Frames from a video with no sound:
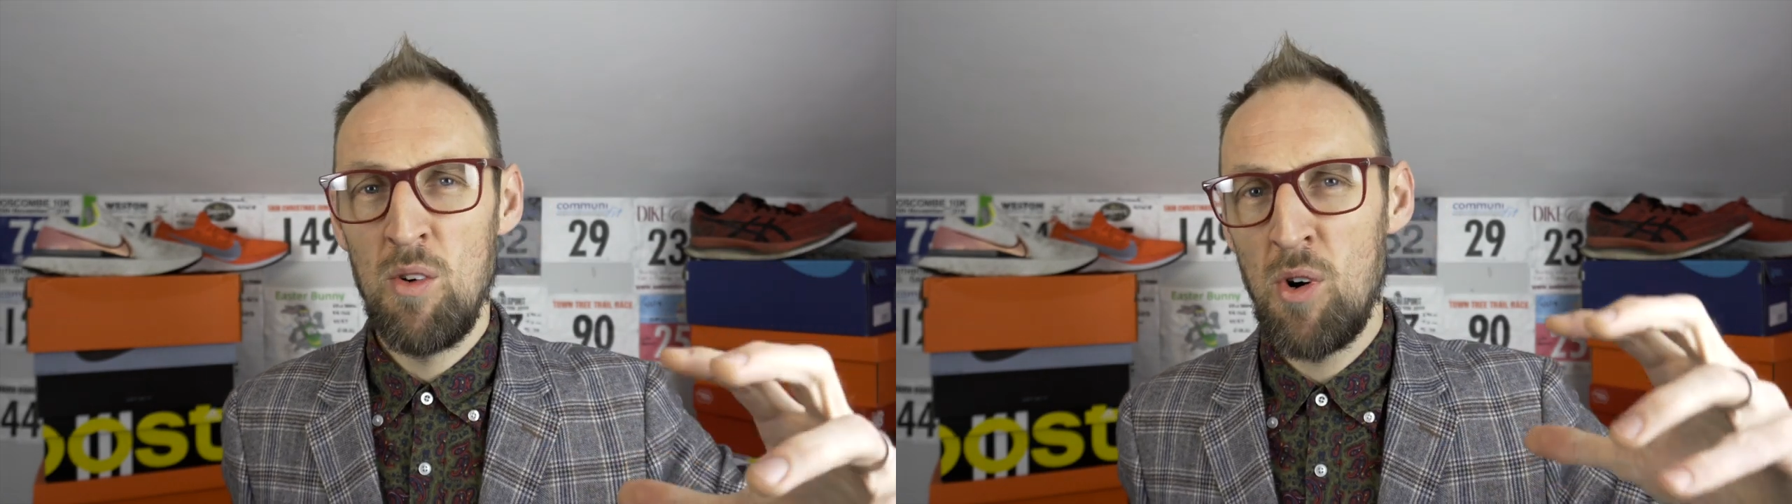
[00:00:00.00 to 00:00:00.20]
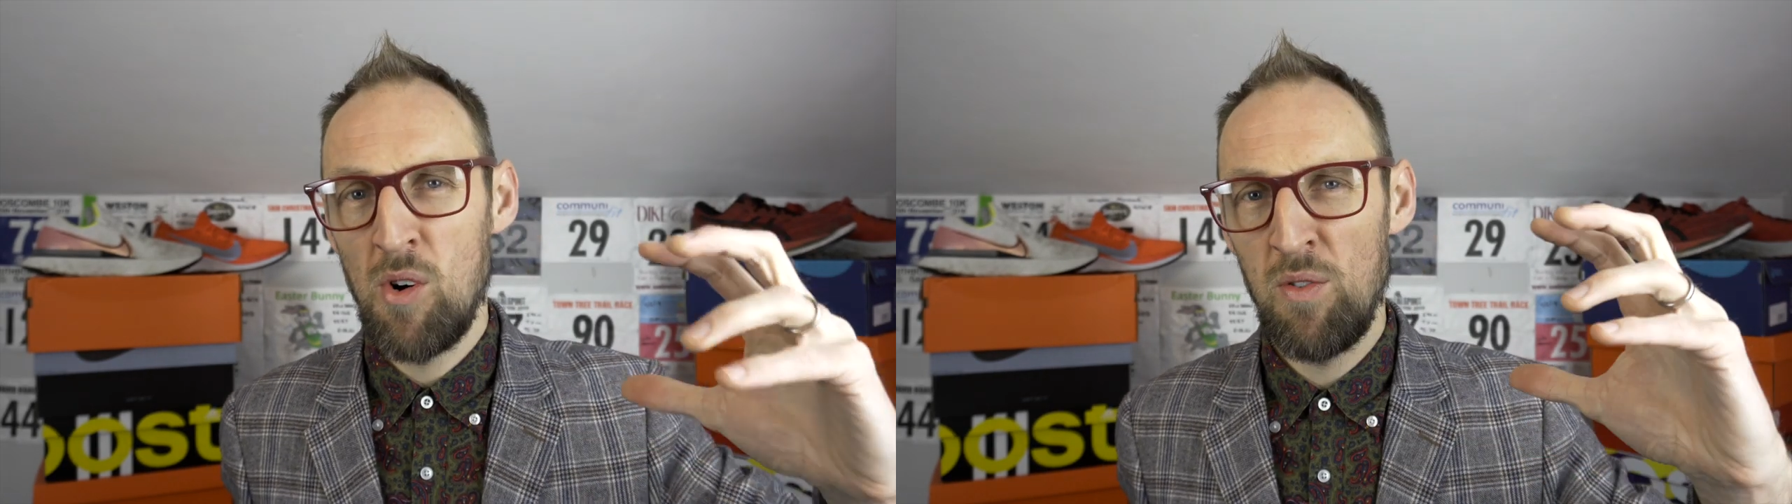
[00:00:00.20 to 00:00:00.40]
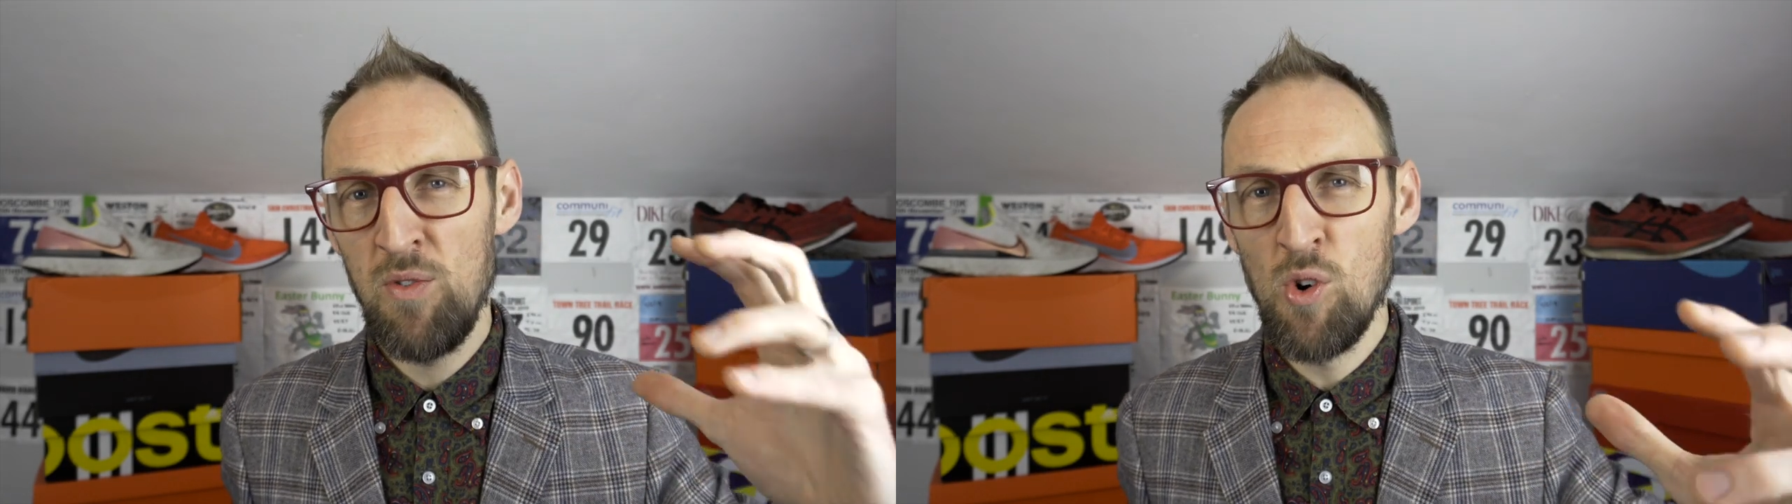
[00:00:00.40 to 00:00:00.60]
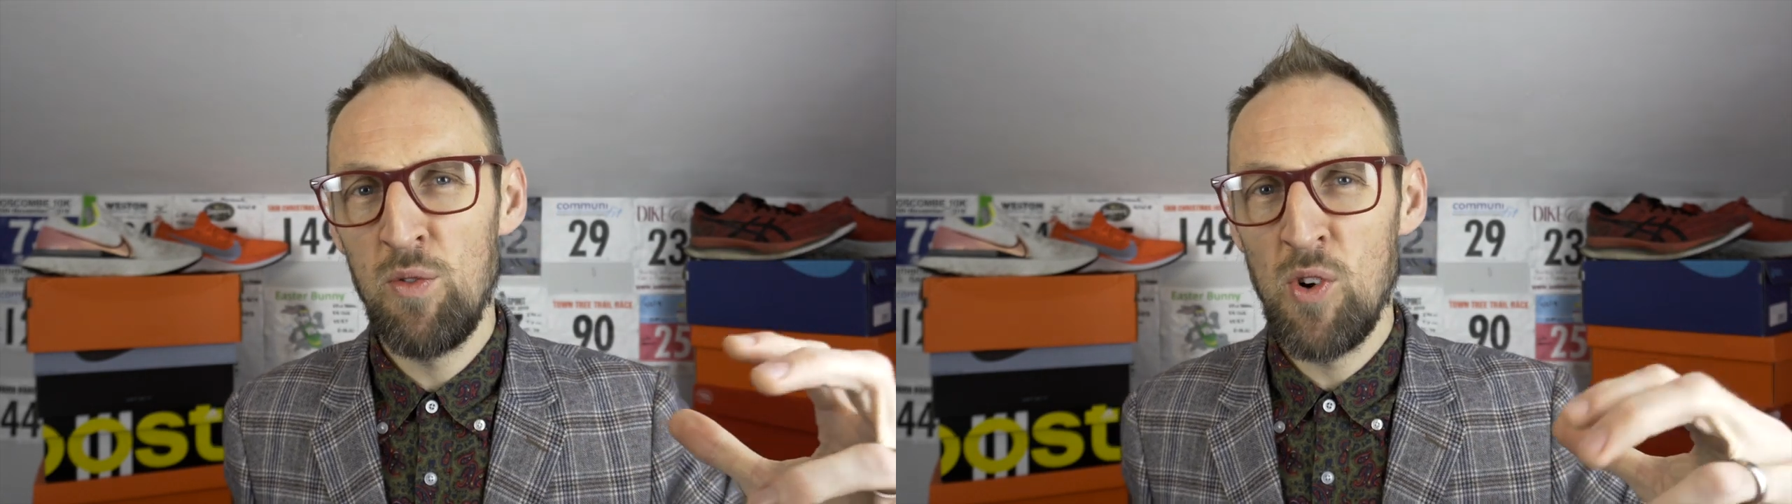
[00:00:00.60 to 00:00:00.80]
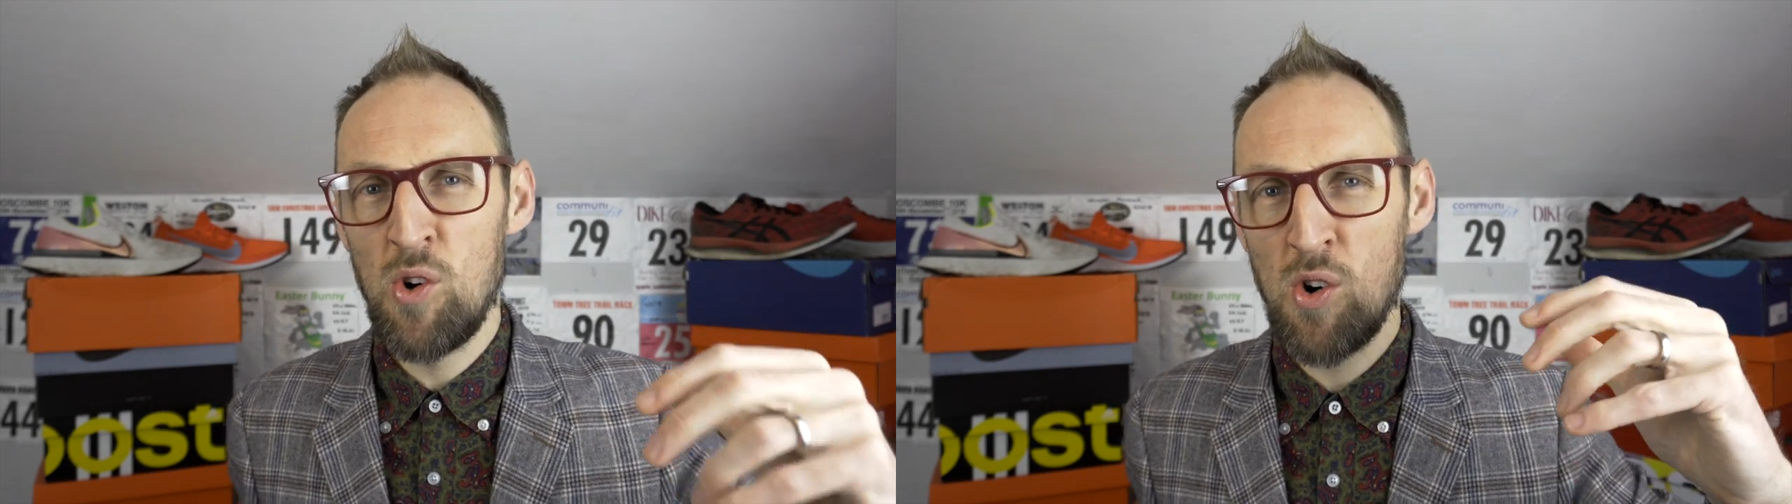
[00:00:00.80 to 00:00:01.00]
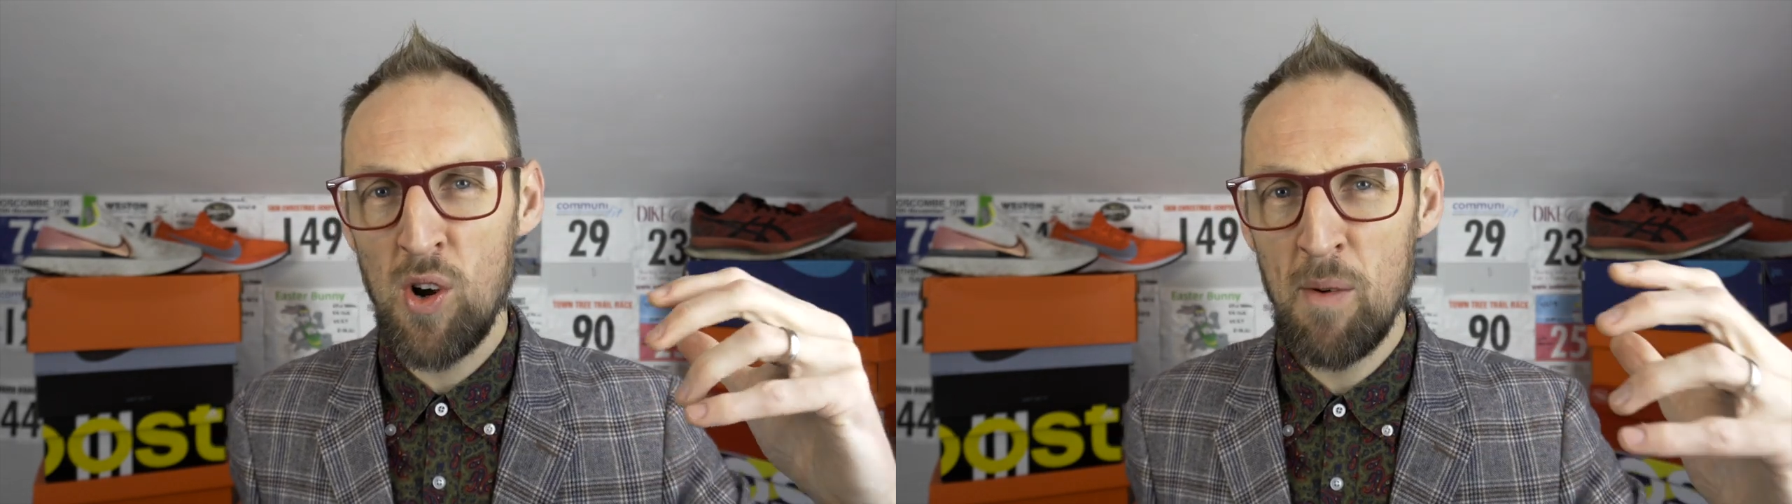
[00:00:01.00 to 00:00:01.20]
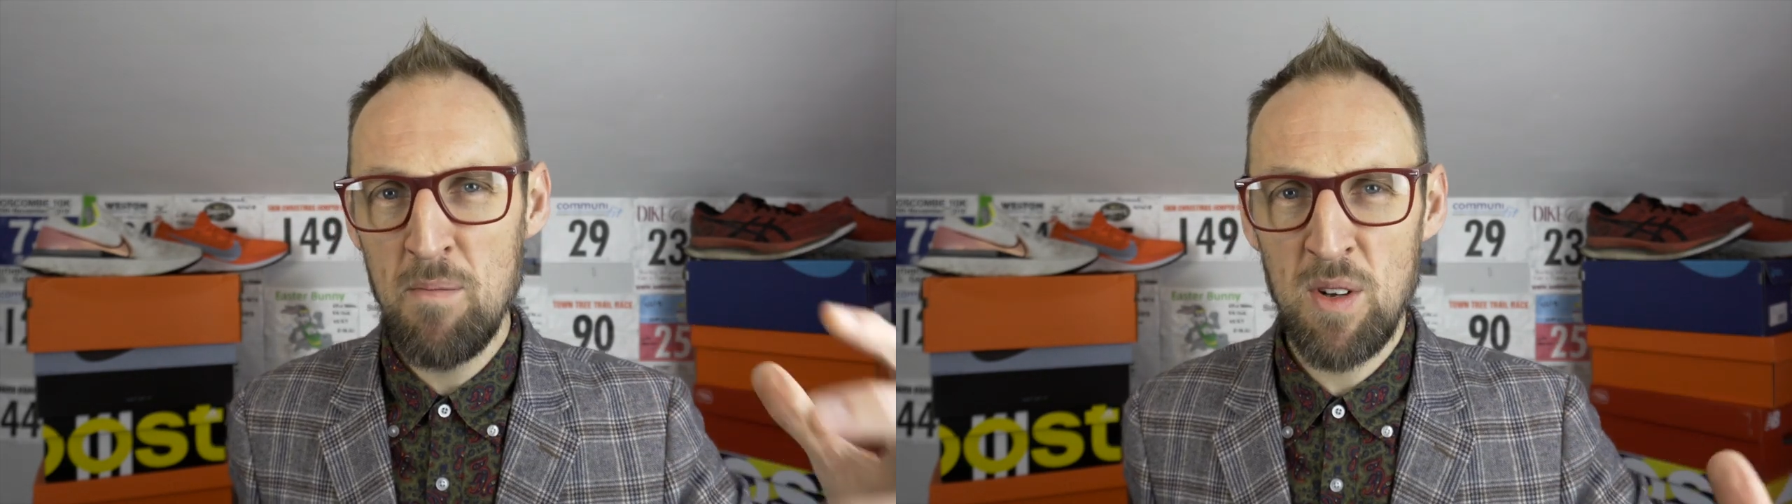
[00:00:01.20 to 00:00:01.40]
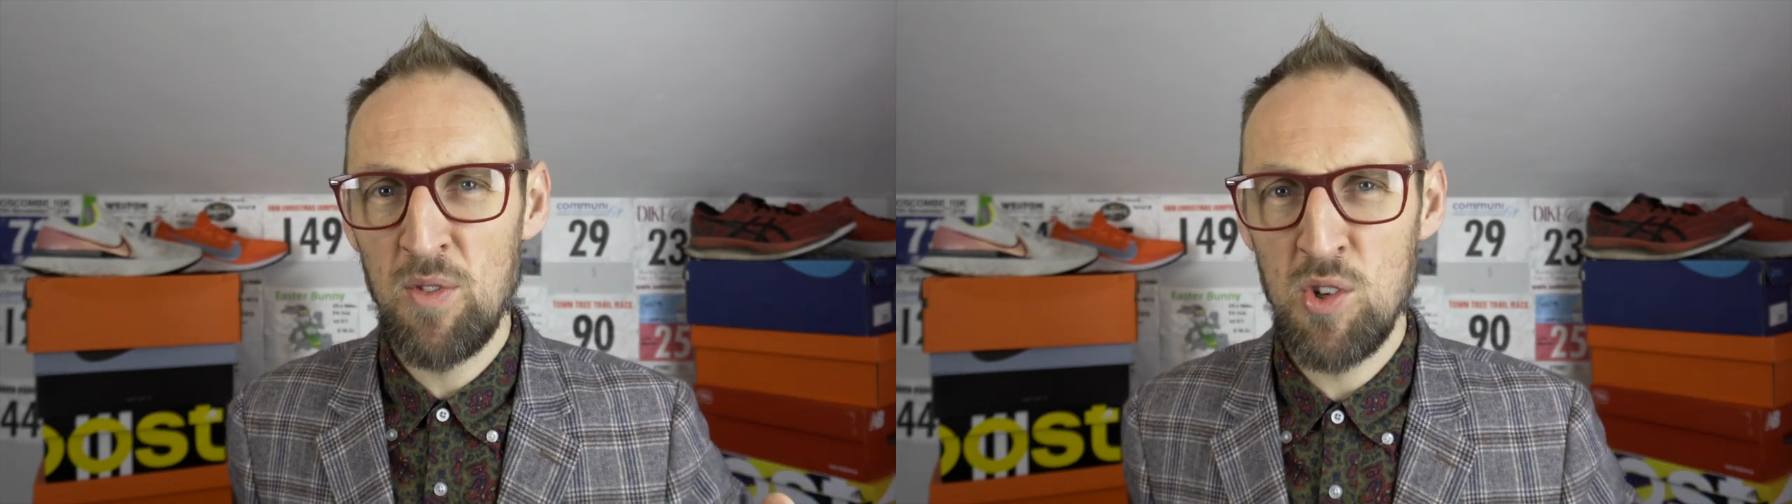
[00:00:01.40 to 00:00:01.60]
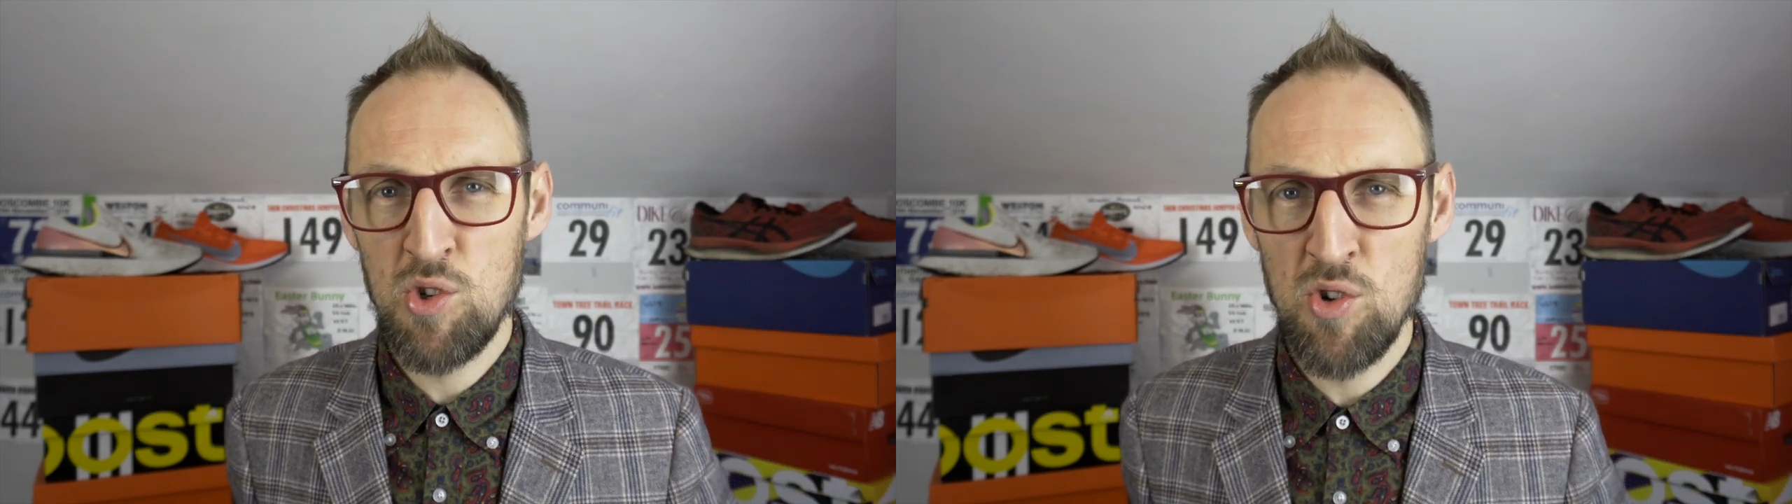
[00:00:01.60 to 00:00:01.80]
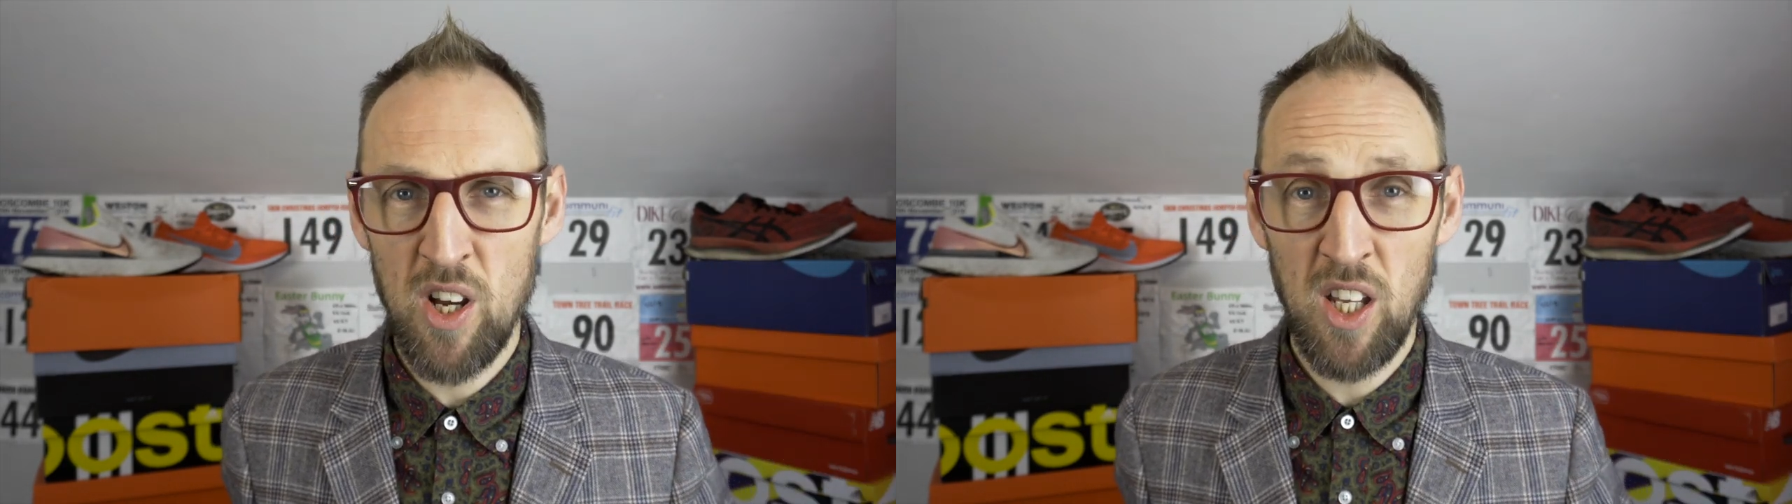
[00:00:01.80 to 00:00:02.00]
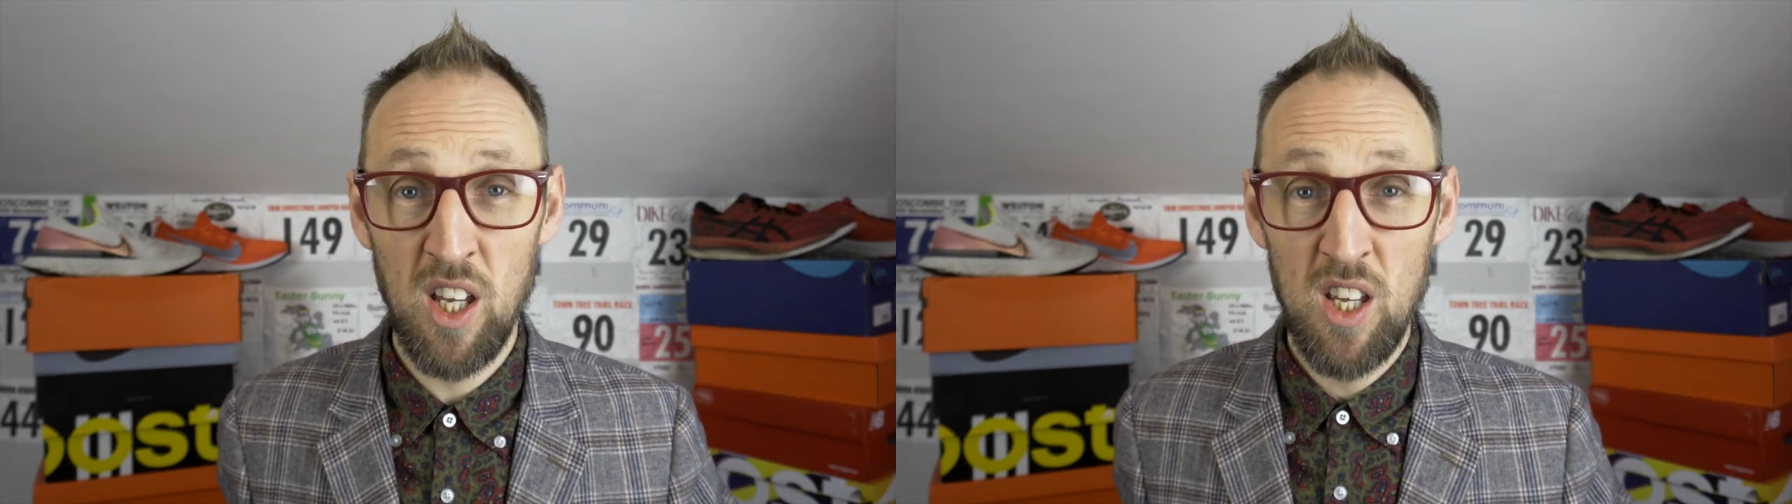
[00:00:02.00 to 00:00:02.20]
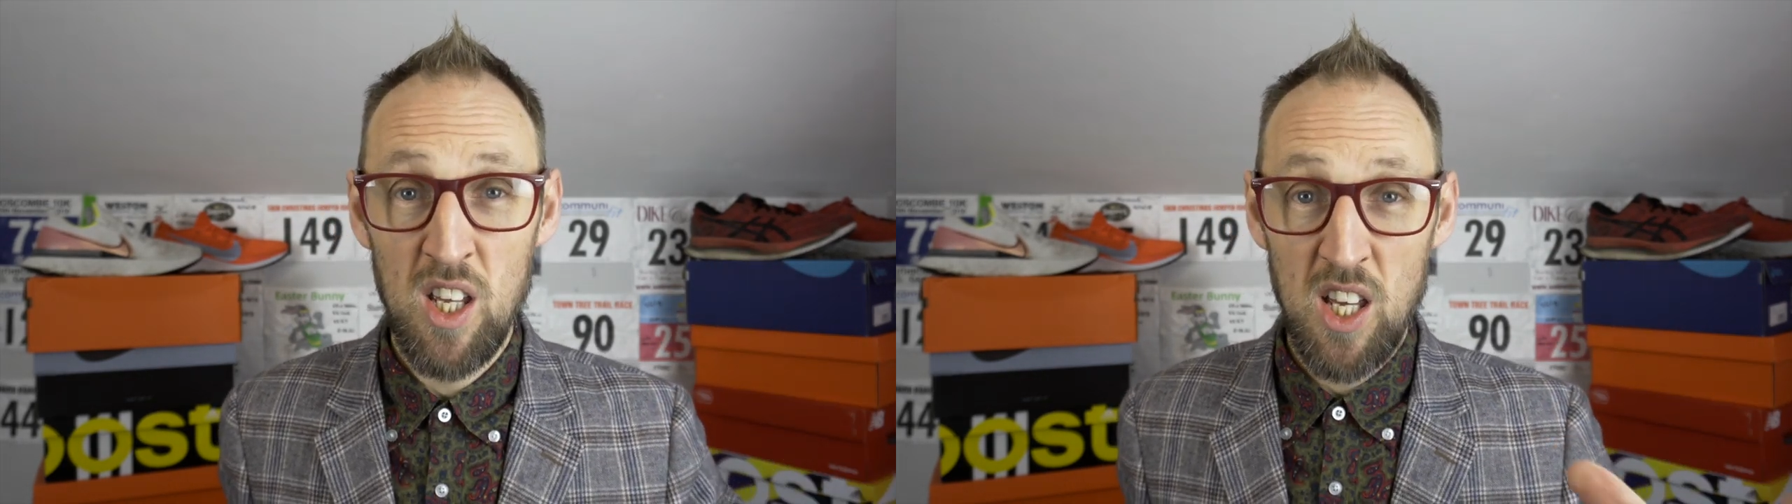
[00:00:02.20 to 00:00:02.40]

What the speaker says: where a forefoot or a midfoot strike